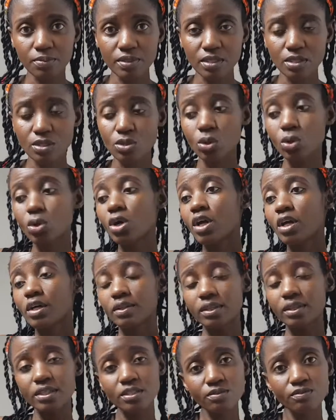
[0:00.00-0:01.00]
So
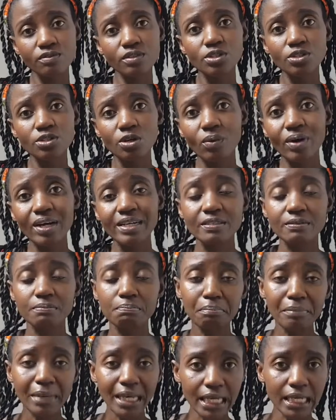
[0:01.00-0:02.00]
this video was
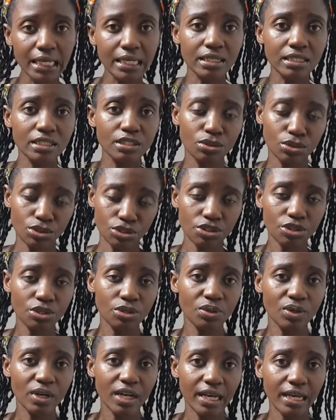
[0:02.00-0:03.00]
mainly to show
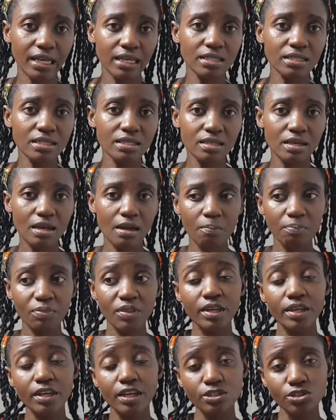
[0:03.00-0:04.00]
you guys the
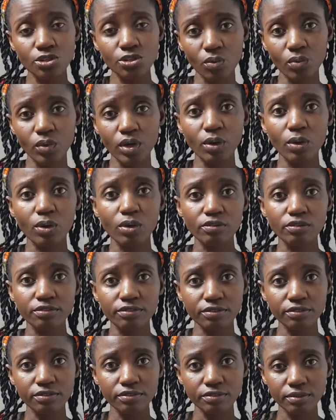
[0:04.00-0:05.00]
natural way of
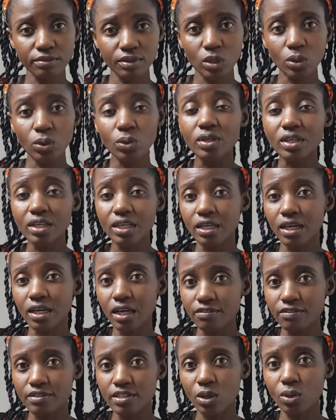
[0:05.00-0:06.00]
looking
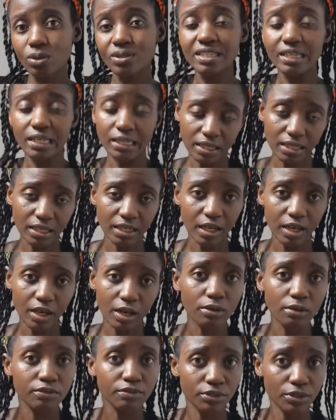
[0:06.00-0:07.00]
after or taking care
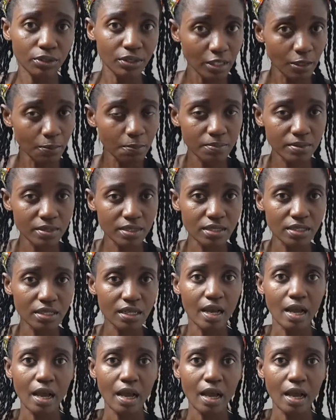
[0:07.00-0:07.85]
of your lips.